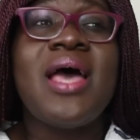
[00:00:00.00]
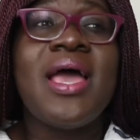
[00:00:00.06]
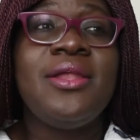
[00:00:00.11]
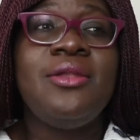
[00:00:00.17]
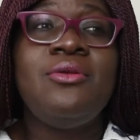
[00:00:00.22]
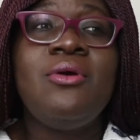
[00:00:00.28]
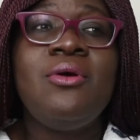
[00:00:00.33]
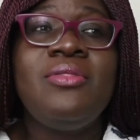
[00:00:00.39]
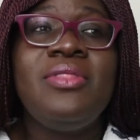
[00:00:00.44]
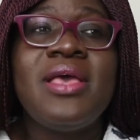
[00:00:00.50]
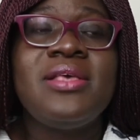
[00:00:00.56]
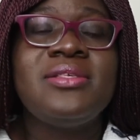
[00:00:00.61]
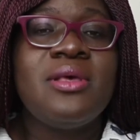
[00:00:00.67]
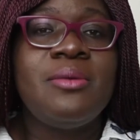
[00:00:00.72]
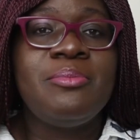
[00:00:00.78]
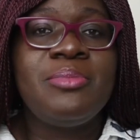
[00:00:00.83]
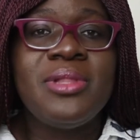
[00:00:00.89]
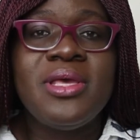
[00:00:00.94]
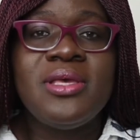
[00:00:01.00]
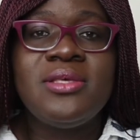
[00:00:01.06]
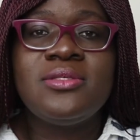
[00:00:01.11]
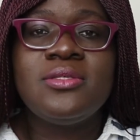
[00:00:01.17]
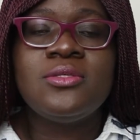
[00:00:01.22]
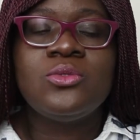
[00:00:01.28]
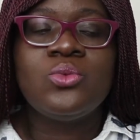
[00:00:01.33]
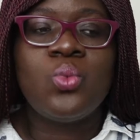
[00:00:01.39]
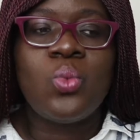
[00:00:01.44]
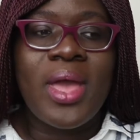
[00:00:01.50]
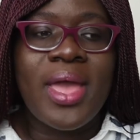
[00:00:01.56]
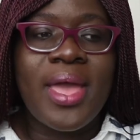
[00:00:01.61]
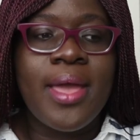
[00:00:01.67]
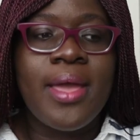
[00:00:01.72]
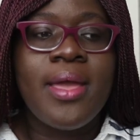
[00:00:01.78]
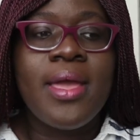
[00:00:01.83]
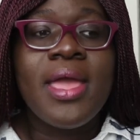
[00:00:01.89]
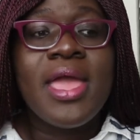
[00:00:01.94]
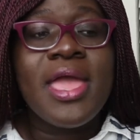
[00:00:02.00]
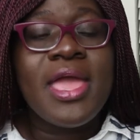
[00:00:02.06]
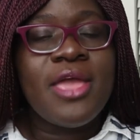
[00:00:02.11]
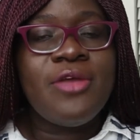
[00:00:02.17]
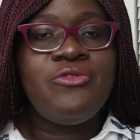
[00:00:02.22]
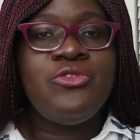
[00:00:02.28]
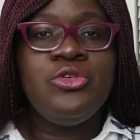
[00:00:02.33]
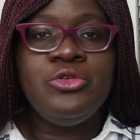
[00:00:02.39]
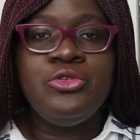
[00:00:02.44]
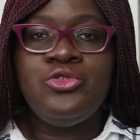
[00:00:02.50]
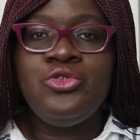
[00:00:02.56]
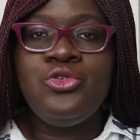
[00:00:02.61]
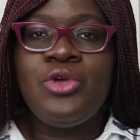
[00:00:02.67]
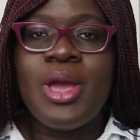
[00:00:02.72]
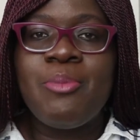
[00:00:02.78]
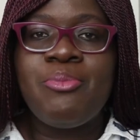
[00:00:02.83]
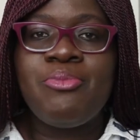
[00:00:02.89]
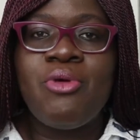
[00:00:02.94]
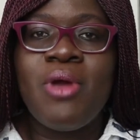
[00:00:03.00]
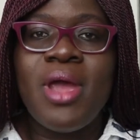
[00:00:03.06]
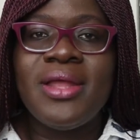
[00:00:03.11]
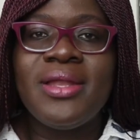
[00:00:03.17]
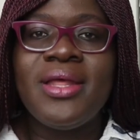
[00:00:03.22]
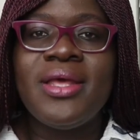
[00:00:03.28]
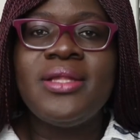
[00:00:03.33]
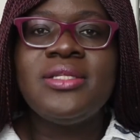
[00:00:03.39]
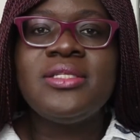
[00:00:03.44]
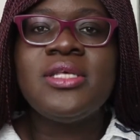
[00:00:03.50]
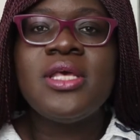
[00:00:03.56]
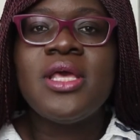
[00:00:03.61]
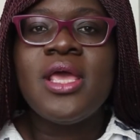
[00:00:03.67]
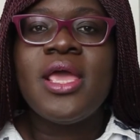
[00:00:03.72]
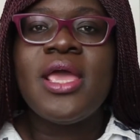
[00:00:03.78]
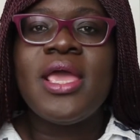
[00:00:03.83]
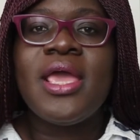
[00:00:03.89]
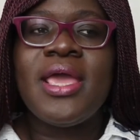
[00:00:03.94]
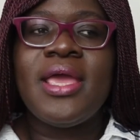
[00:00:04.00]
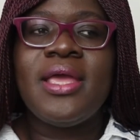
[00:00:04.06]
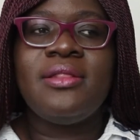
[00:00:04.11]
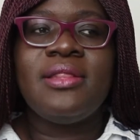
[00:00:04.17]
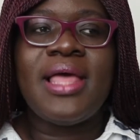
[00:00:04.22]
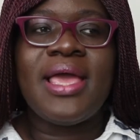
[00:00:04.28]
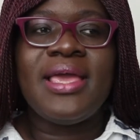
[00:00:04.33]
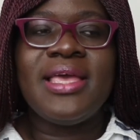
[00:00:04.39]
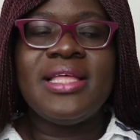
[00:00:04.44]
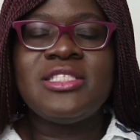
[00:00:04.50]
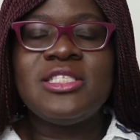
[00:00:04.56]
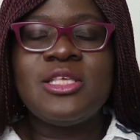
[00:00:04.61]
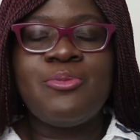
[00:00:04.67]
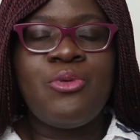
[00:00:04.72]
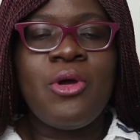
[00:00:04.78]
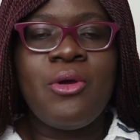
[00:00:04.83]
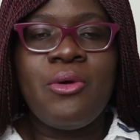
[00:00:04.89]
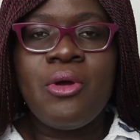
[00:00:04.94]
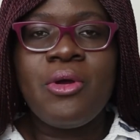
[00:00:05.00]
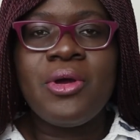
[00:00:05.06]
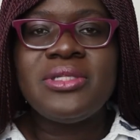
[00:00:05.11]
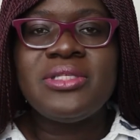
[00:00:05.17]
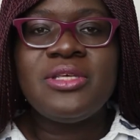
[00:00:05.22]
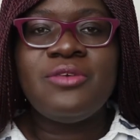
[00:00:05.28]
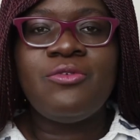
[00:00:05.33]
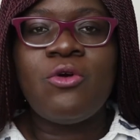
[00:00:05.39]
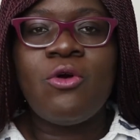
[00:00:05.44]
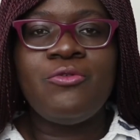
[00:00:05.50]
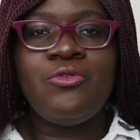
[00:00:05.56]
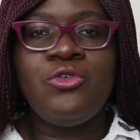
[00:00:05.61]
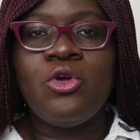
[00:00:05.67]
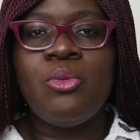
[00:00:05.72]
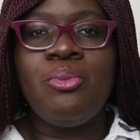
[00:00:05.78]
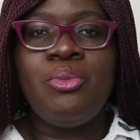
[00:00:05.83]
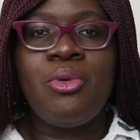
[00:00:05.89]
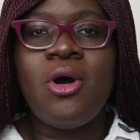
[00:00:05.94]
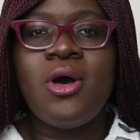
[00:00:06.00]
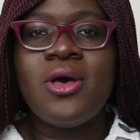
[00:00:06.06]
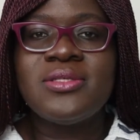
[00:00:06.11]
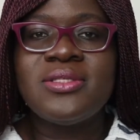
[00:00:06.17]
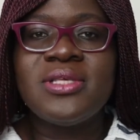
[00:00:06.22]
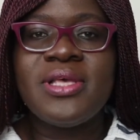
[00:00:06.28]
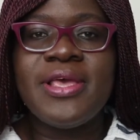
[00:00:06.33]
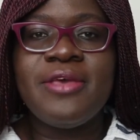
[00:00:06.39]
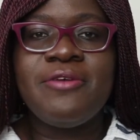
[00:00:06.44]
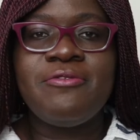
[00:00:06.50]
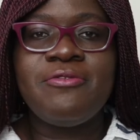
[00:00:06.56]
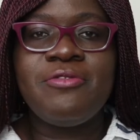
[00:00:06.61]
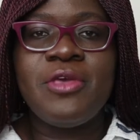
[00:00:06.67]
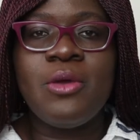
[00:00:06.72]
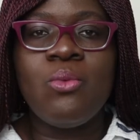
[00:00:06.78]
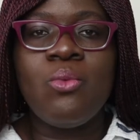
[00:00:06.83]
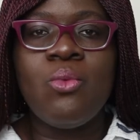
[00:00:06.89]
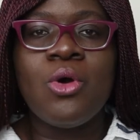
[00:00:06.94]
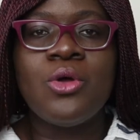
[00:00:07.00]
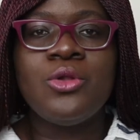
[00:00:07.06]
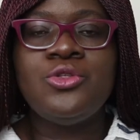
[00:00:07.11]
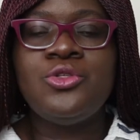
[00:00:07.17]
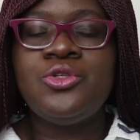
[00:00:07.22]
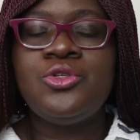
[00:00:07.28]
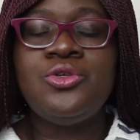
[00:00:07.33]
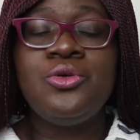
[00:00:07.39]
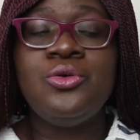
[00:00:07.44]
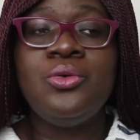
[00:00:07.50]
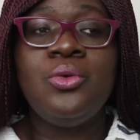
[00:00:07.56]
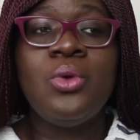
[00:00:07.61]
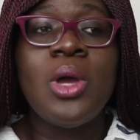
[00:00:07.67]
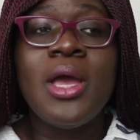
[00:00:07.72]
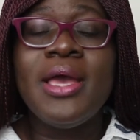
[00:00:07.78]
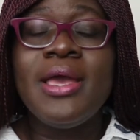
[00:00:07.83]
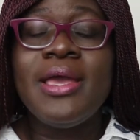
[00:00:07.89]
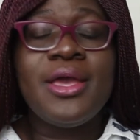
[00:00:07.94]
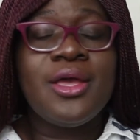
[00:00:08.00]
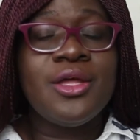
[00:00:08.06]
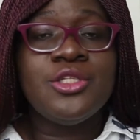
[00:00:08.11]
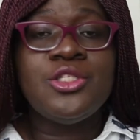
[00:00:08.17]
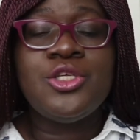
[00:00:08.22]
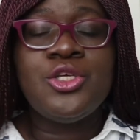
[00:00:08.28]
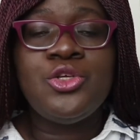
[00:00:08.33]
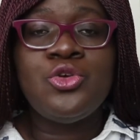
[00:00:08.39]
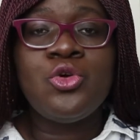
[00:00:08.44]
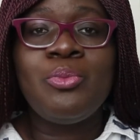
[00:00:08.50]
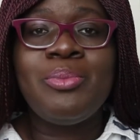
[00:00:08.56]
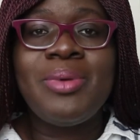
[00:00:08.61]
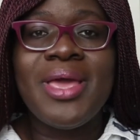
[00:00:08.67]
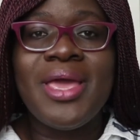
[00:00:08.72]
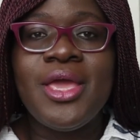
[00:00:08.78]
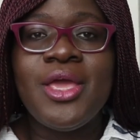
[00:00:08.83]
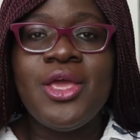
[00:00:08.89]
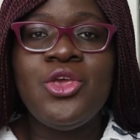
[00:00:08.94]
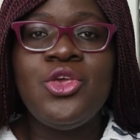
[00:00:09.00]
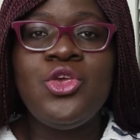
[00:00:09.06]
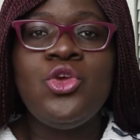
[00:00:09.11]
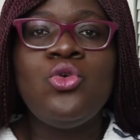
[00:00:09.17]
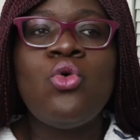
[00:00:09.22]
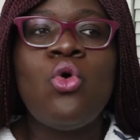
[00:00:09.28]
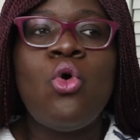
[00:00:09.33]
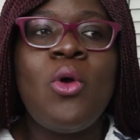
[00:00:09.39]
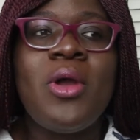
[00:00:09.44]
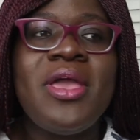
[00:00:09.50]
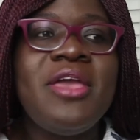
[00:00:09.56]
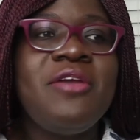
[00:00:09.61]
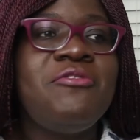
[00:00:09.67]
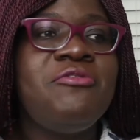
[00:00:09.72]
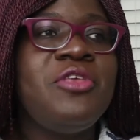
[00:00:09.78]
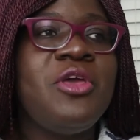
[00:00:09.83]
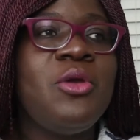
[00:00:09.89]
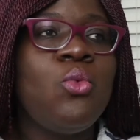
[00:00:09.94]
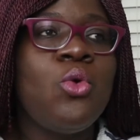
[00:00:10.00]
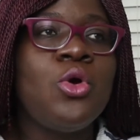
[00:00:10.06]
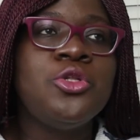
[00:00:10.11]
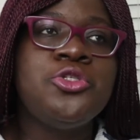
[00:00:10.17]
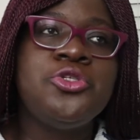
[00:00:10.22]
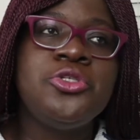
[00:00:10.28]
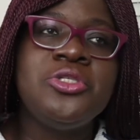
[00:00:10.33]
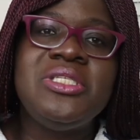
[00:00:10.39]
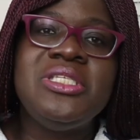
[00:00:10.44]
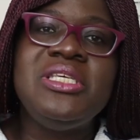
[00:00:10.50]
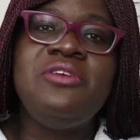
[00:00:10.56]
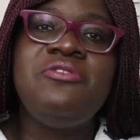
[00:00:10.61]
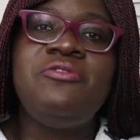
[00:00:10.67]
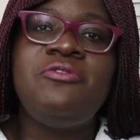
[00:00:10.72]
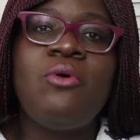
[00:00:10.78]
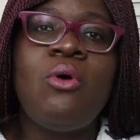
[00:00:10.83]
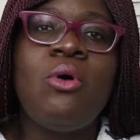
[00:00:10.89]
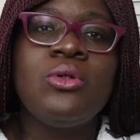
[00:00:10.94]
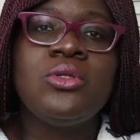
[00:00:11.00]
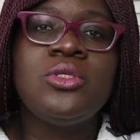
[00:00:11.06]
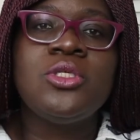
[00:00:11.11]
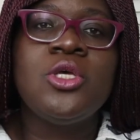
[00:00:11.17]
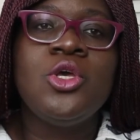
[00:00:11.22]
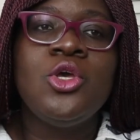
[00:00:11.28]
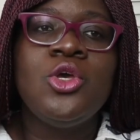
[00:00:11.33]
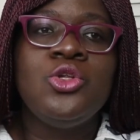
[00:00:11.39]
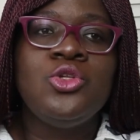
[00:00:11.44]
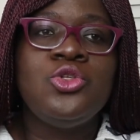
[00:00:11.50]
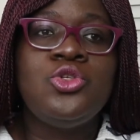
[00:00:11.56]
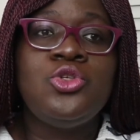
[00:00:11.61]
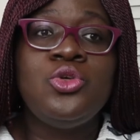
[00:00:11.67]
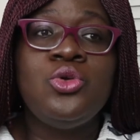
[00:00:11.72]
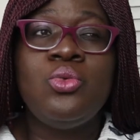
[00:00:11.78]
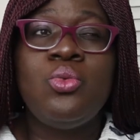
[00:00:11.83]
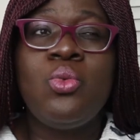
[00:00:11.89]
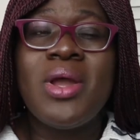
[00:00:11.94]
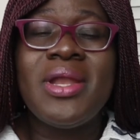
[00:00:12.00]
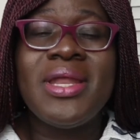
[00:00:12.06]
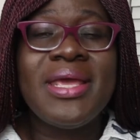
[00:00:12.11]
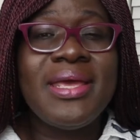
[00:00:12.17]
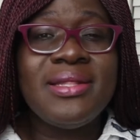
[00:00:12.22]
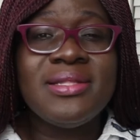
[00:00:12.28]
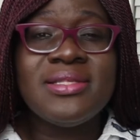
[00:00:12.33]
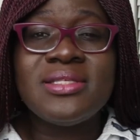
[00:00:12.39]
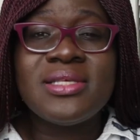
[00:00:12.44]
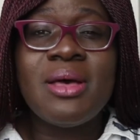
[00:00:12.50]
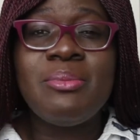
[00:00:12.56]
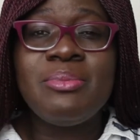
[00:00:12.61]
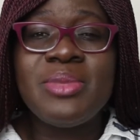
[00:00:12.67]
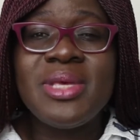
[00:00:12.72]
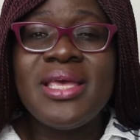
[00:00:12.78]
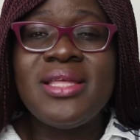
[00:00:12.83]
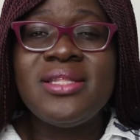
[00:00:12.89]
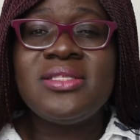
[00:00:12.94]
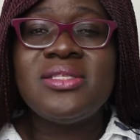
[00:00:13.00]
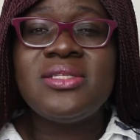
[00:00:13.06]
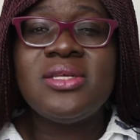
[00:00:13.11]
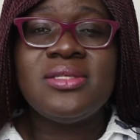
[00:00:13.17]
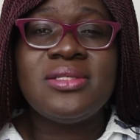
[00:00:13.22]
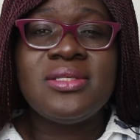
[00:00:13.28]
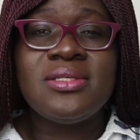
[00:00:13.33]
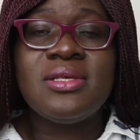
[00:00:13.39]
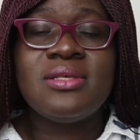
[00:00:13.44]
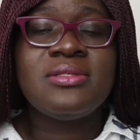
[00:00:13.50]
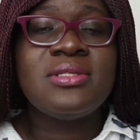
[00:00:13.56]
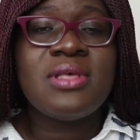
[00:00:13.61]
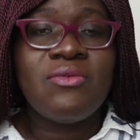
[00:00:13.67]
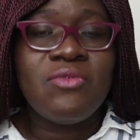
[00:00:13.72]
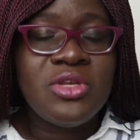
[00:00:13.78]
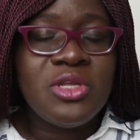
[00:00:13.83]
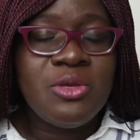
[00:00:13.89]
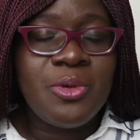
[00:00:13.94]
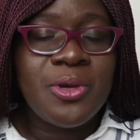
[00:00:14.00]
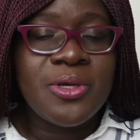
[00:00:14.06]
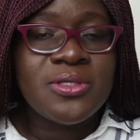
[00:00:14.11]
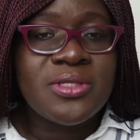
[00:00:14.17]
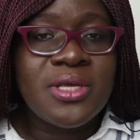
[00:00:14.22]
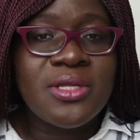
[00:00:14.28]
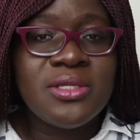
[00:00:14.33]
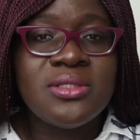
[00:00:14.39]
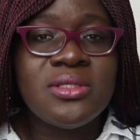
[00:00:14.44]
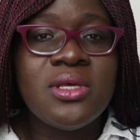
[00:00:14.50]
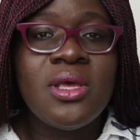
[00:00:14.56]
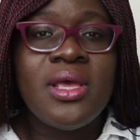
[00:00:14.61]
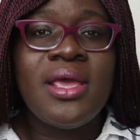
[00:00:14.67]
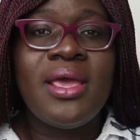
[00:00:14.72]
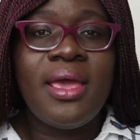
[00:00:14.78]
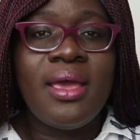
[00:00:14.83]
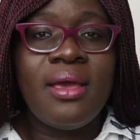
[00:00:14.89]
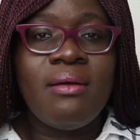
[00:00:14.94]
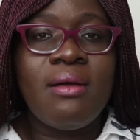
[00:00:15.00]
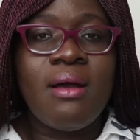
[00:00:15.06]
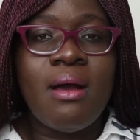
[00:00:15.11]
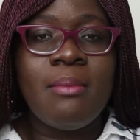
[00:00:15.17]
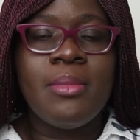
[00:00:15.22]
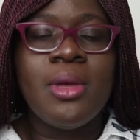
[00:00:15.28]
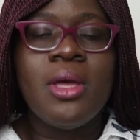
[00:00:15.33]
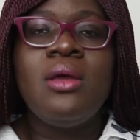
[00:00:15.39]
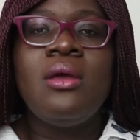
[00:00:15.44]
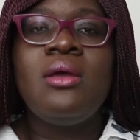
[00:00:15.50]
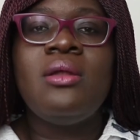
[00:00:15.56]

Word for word: I know there are some places where if you do get pregnant, it like it's the prerogative of your boss if they want to continue paying you or if they want to default to what in some instances is 70% income.